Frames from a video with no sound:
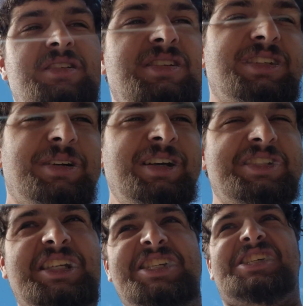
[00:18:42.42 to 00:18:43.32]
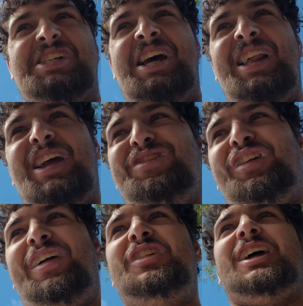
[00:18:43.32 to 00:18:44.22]
Squeeze the jelly
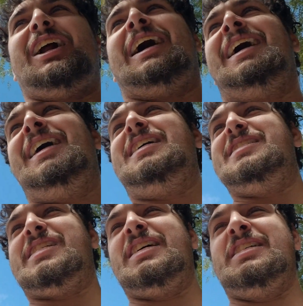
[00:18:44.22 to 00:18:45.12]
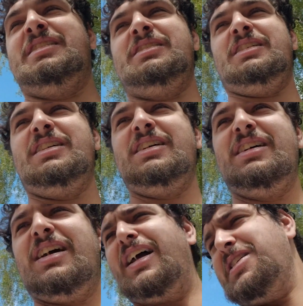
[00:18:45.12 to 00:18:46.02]
from your eyes.
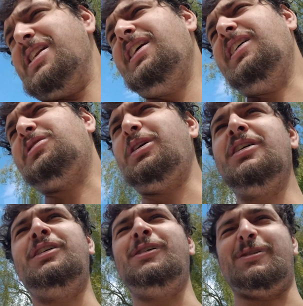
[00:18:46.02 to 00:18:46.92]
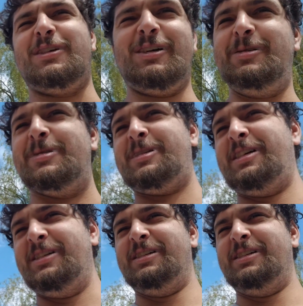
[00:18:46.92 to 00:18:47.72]
Actually, it's quite good on toast.